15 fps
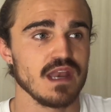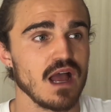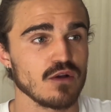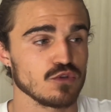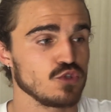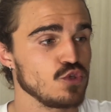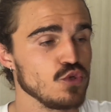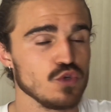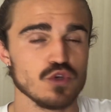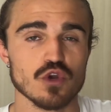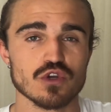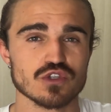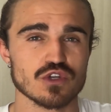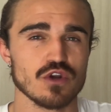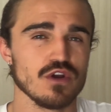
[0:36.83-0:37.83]
Now, 2
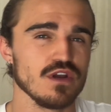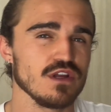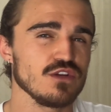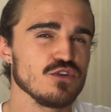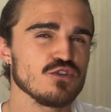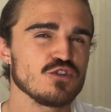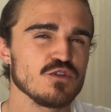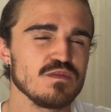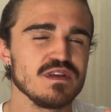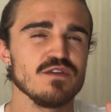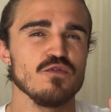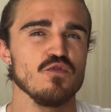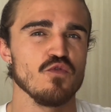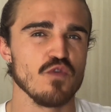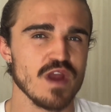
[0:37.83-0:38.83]
years ago, it used to be
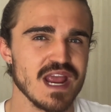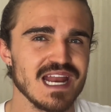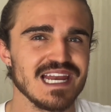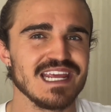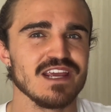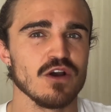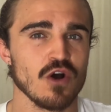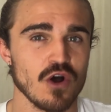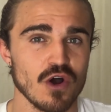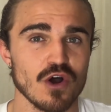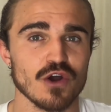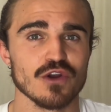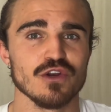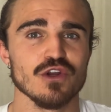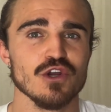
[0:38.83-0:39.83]
really
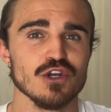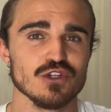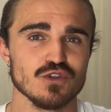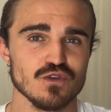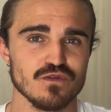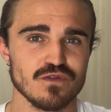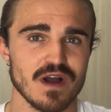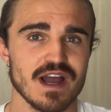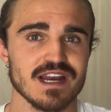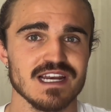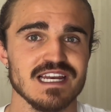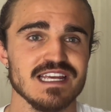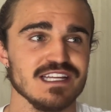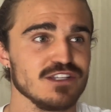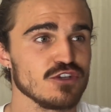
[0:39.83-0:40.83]
hard to find
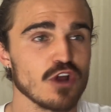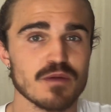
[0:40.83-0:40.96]
leads,